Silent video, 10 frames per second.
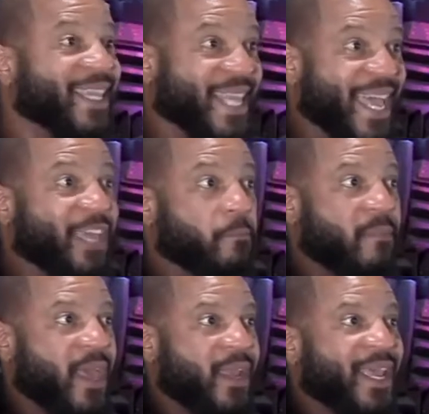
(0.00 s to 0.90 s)
Like
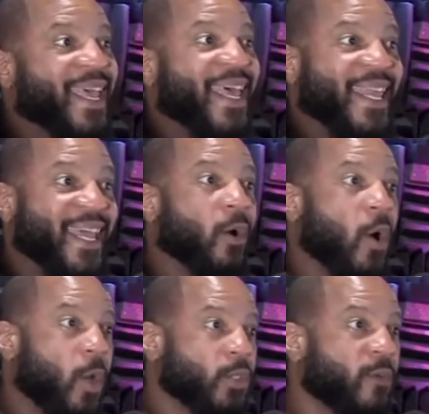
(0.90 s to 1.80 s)
men, they're
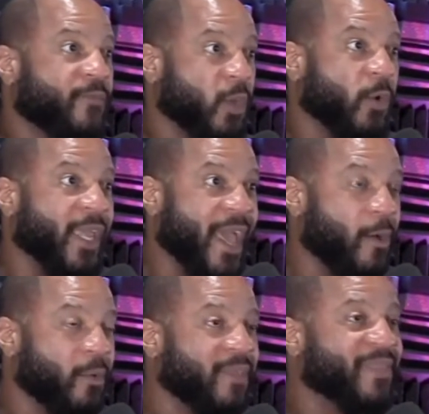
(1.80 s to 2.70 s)
also figuring
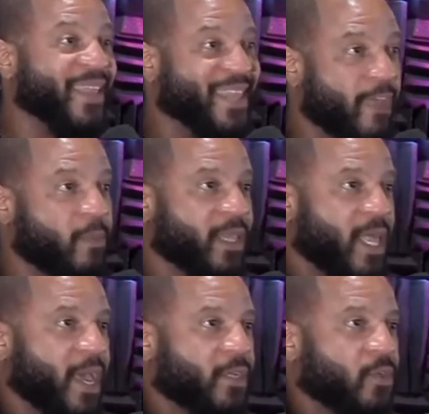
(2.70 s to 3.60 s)
out that they've been
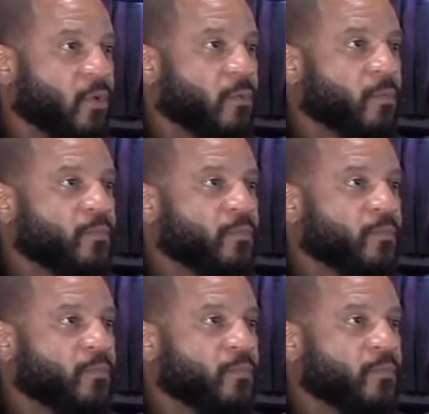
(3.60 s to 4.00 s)
lied to.